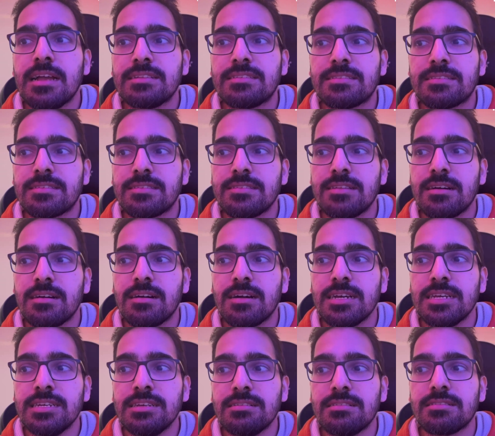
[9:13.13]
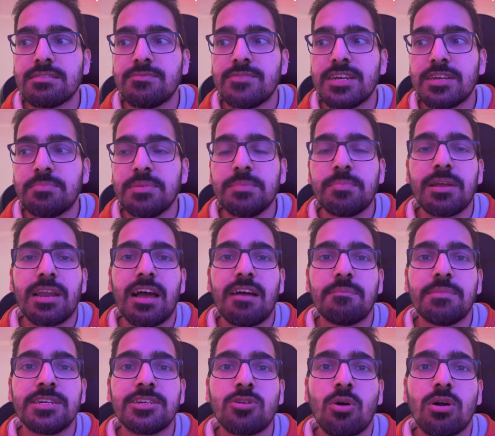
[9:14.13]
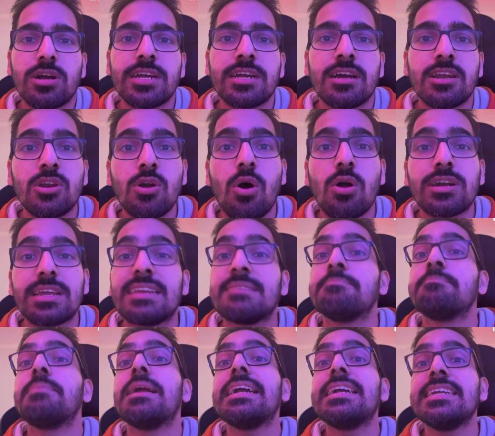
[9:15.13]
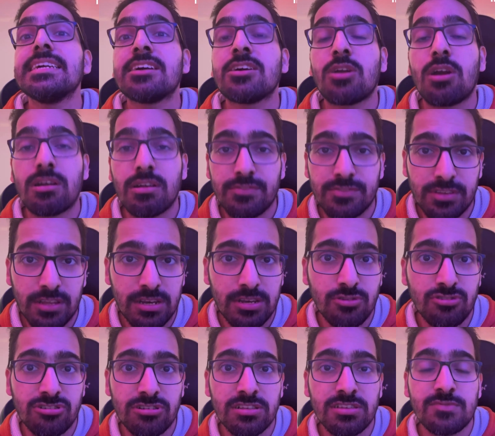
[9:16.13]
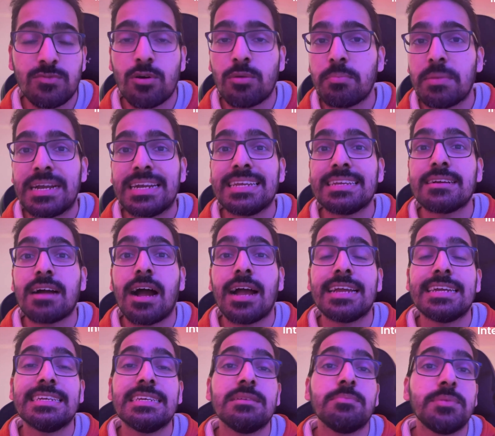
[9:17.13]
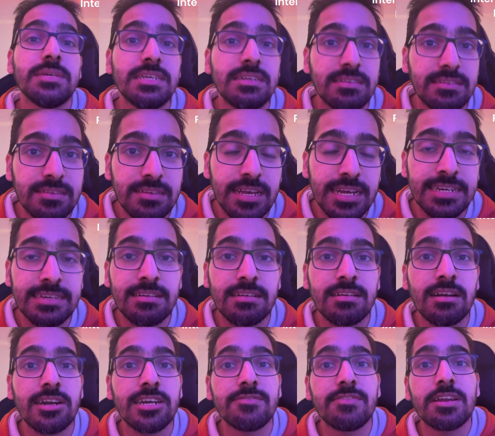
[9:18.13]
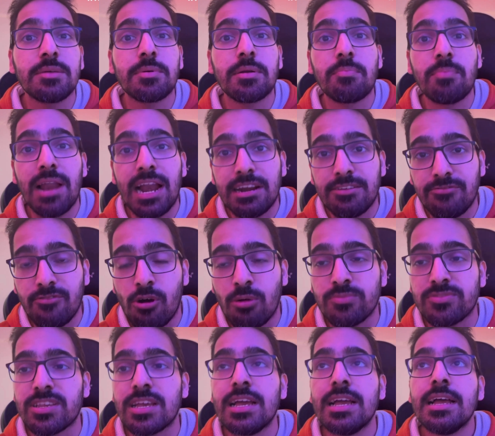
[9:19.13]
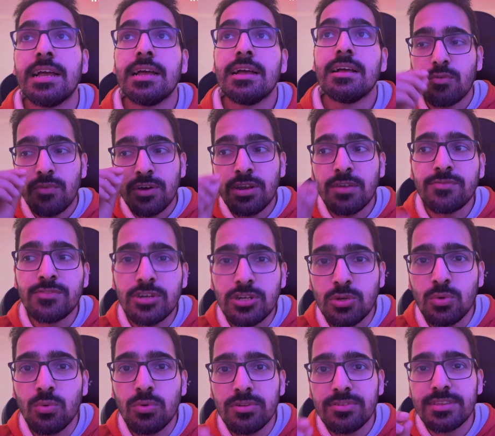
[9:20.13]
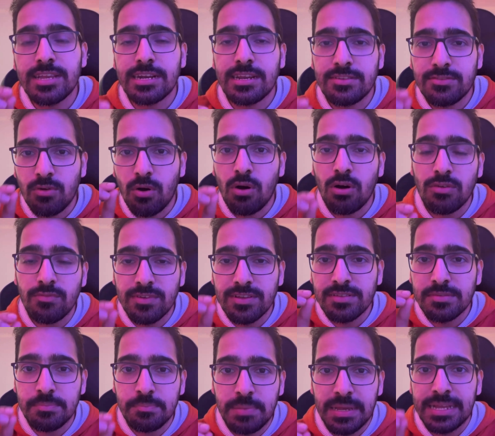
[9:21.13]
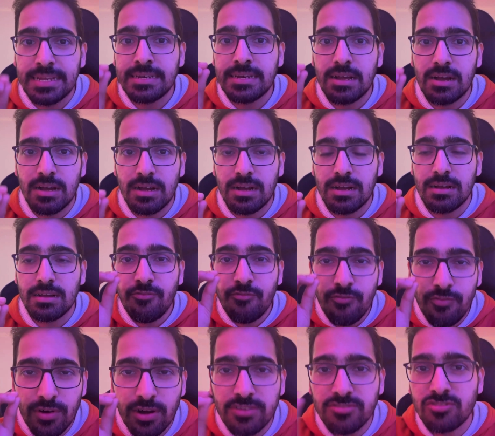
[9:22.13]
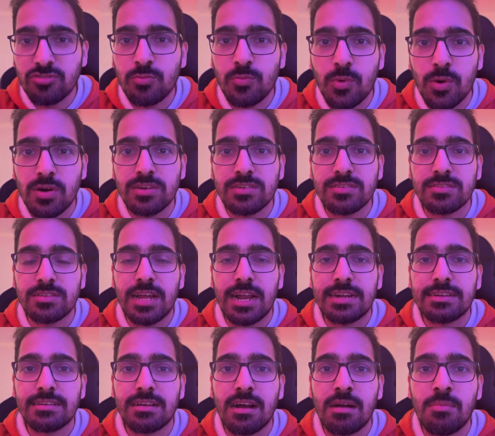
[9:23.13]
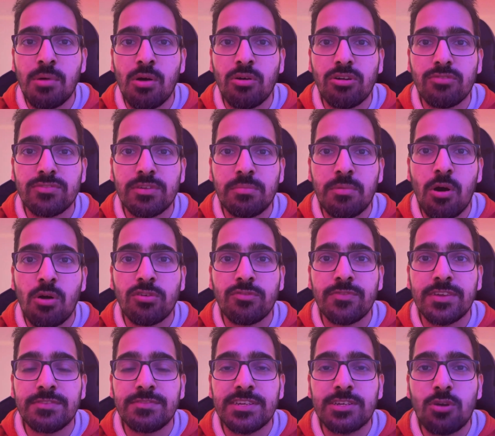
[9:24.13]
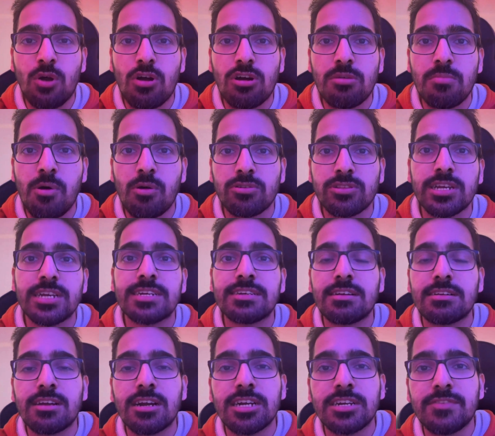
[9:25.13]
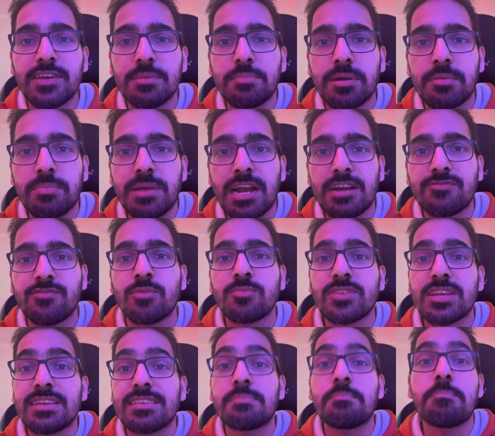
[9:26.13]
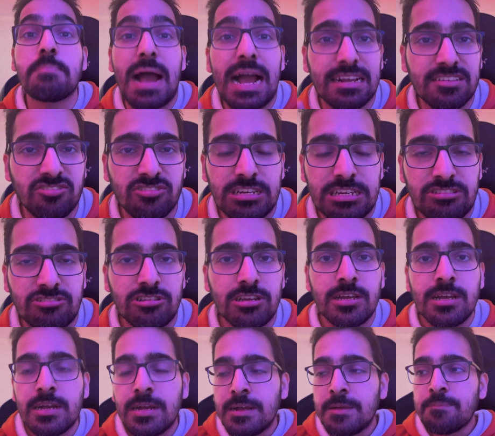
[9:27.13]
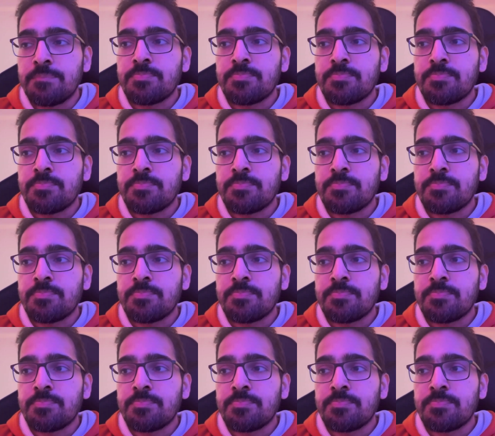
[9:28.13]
it's the year where people have been talking a lot and building a lot of solutions for building IDPs, internal developer platforms. So one of the tools that has always been the first words that come out of the mouth when we talk about the internal developer platforms is Backstage.